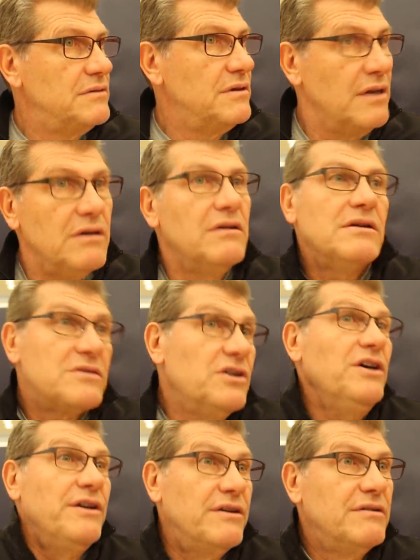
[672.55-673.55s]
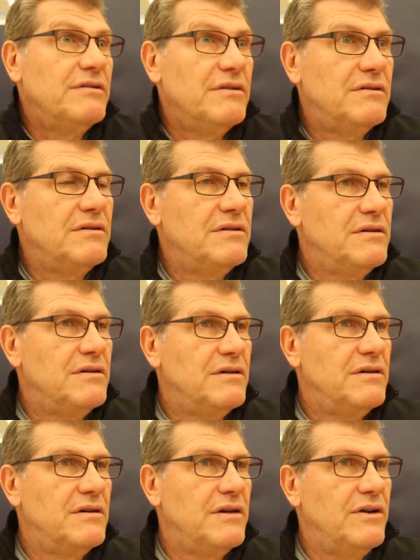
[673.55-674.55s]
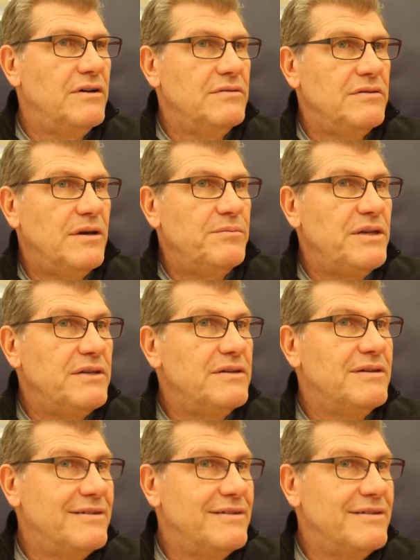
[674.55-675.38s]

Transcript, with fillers: You know, that's good. You know, I mean,